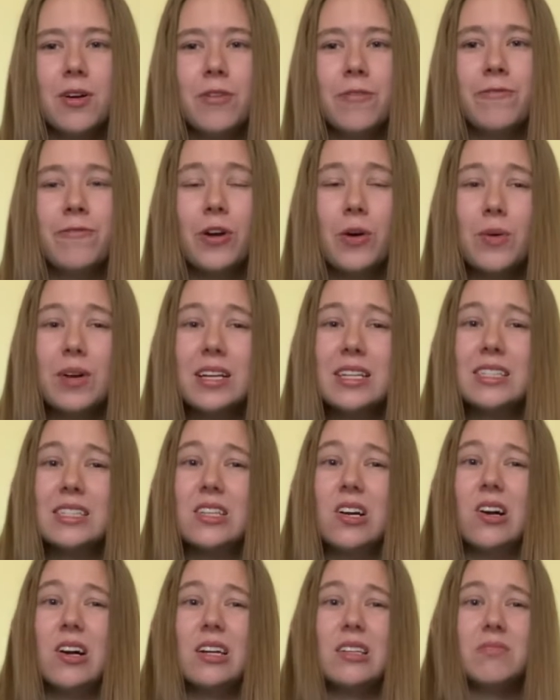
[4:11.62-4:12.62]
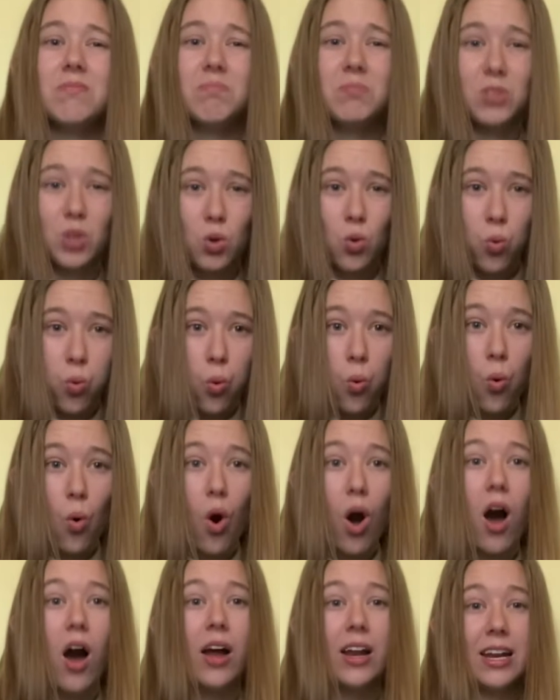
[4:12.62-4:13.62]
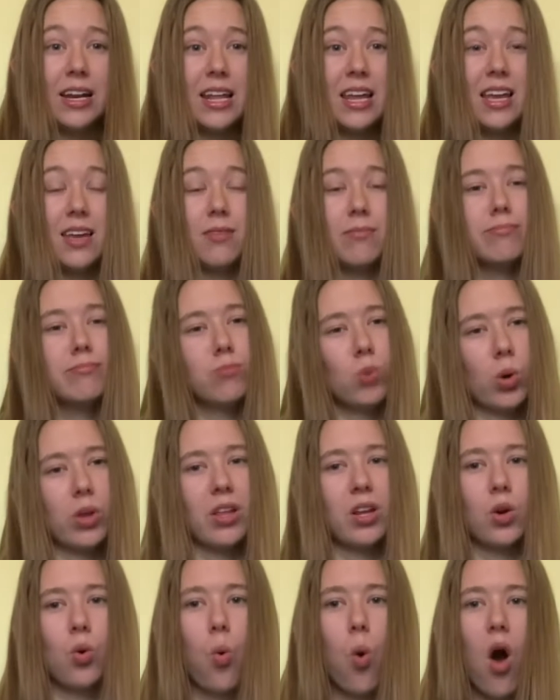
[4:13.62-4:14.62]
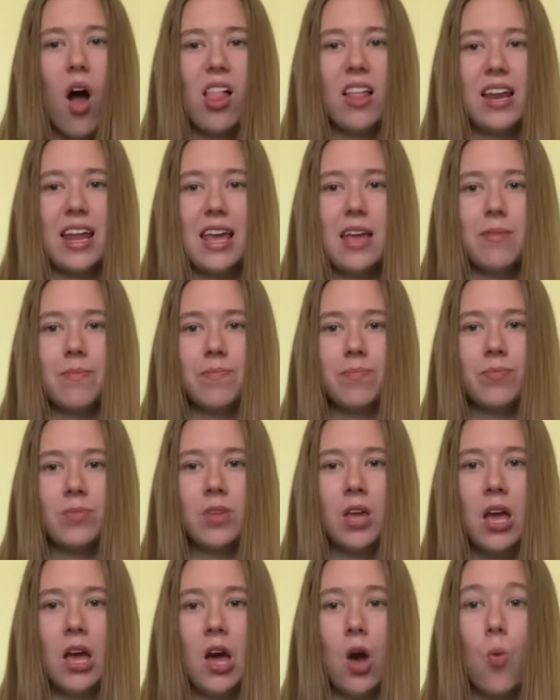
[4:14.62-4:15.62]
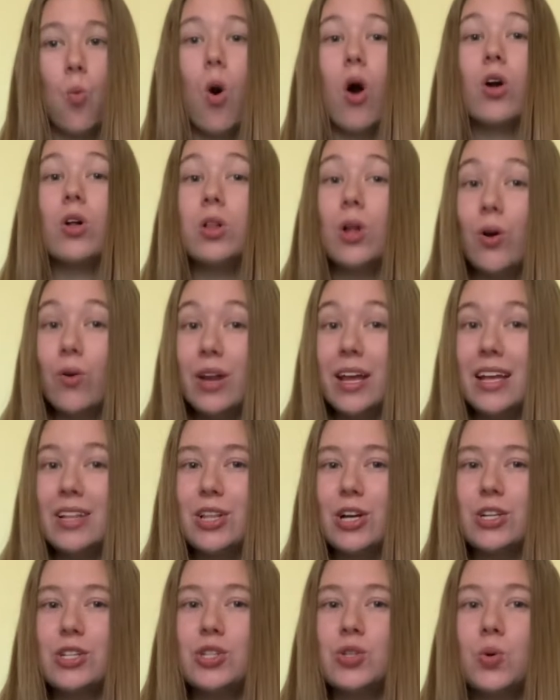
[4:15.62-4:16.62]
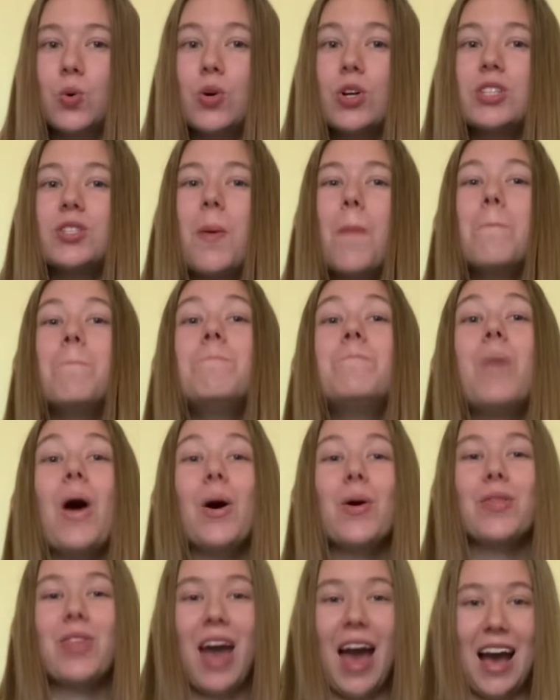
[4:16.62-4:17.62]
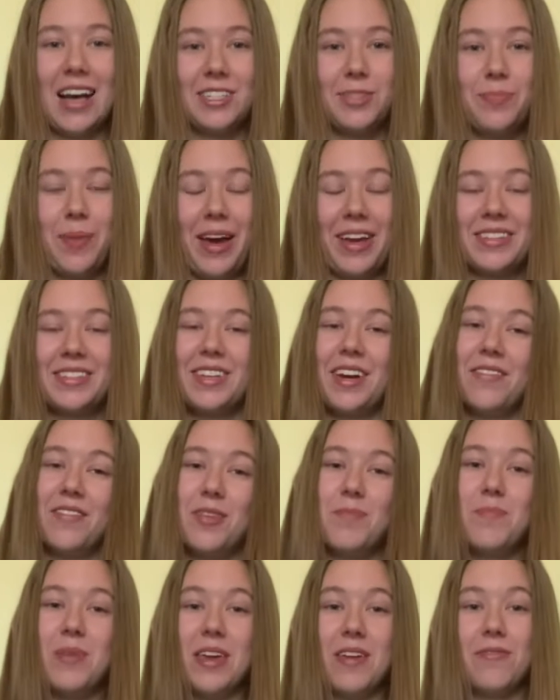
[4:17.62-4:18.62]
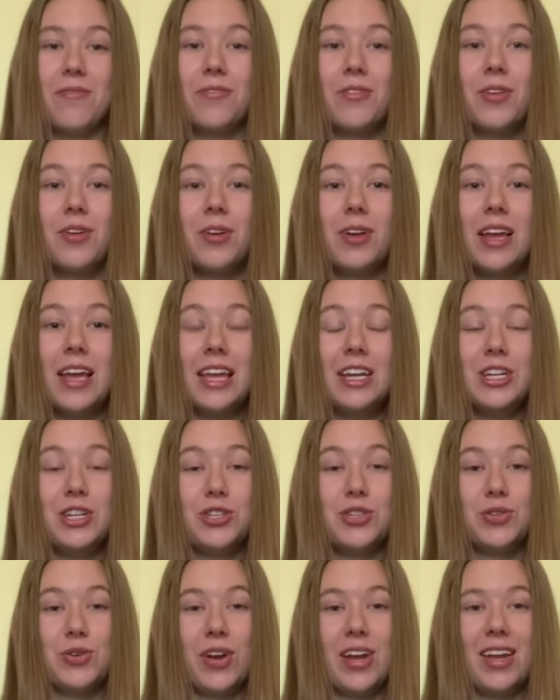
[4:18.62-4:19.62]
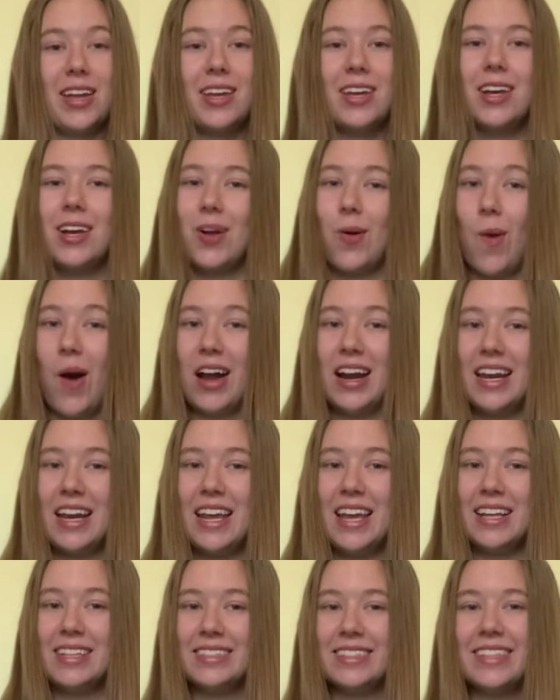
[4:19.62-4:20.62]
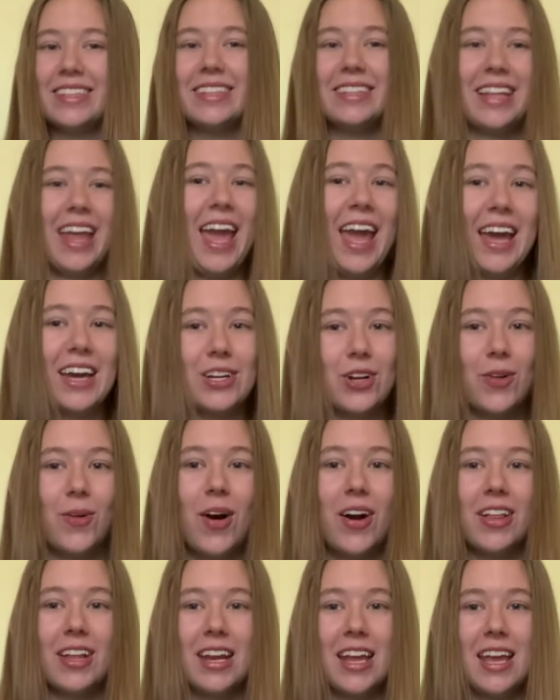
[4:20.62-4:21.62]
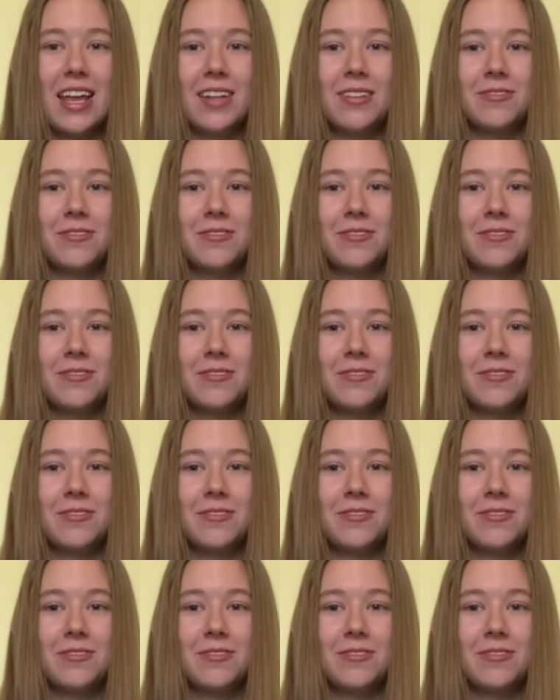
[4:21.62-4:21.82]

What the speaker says: focus on quantity more than quality, while cloning looks towards both aspects of the beef industry, quantity and quality.